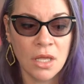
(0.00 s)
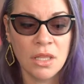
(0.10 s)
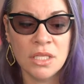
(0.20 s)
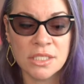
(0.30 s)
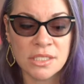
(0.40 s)

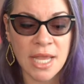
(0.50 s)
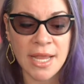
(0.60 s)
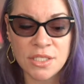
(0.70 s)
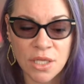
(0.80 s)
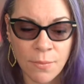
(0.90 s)
The
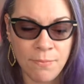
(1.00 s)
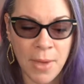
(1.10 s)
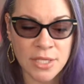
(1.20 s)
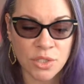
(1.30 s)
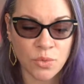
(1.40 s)
state's
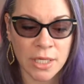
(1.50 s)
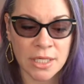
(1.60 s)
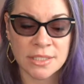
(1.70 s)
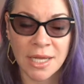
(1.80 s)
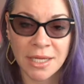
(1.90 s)
best
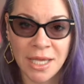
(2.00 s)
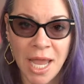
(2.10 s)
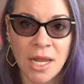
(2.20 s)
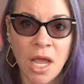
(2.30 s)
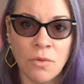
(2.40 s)
witness
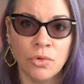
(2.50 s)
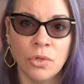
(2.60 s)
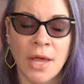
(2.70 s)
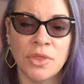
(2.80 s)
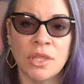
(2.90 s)
cannot
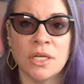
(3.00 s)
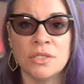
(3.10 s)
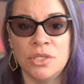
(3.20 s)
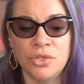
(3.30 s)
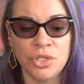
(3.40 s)
rule out that
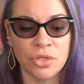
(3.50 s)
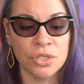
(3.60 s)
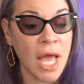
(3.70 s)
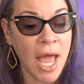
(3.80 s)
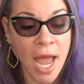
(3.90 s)
there's two
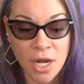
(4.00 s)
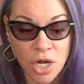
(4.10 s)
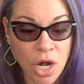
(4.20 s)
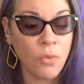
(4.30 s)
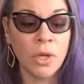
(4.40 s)
shooters,
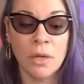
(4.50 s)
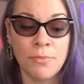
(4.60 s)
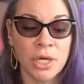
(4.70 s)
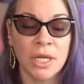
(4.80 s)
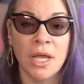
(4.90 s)
and no one can
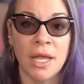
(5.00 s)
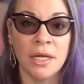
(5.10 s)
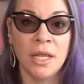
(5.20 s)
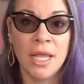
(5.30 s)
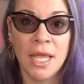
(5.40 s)
put a
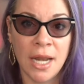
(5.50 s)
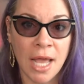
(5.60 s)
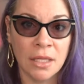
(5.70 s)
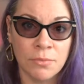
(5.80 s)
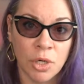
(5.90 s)
gun in
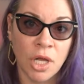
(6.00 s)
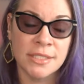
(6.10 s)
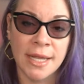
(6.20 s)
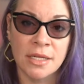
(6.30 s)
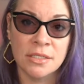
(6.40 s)
Alec Murdaugh's
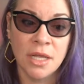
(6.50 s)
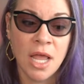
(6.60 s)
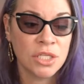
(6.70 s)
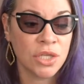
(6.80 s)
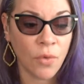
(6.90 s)
hand.
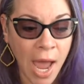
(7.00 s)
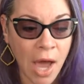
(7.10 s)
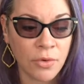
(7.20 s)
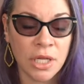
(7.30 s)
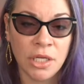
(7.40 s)
So,
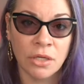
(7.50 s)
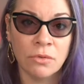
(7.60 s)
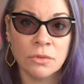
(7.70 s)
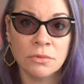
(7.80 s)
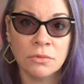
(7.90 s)
how can
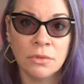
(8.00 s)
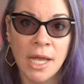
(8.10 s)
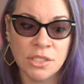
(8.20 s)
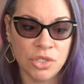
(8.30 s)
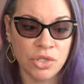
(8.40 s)
you,
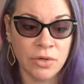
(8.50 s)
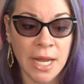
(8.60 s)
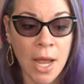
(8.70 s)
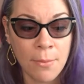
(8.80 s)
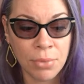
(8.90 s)
as a
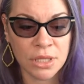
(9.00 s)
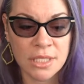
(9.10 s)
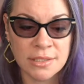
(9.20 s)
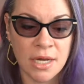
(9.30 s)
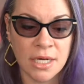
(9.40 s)
jury, put
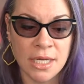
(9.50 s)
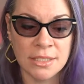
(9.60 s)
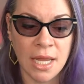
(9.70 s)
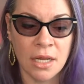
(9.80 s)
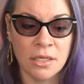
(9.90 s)
this gun in his
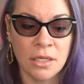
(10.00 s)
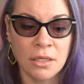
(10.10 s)
hand?